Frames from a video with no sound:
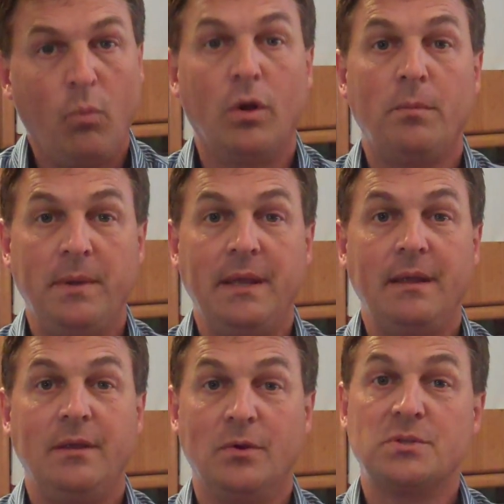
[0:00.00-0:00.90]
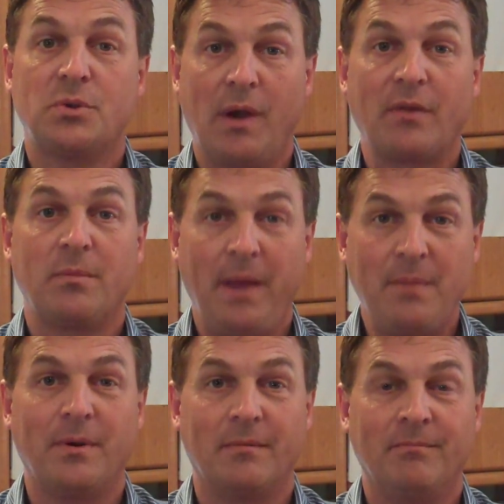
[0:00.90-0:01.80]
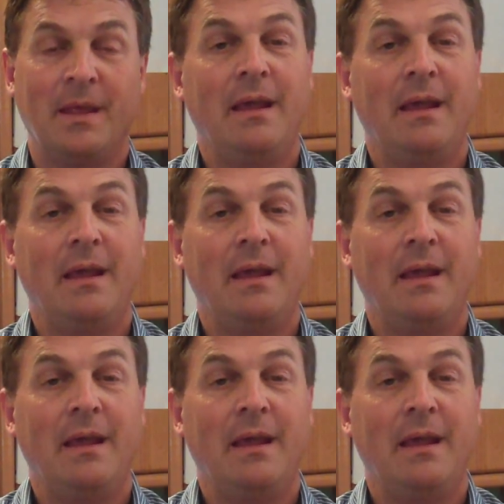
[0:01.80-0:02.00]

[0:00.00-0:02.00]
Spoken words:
will be used throughout the paper.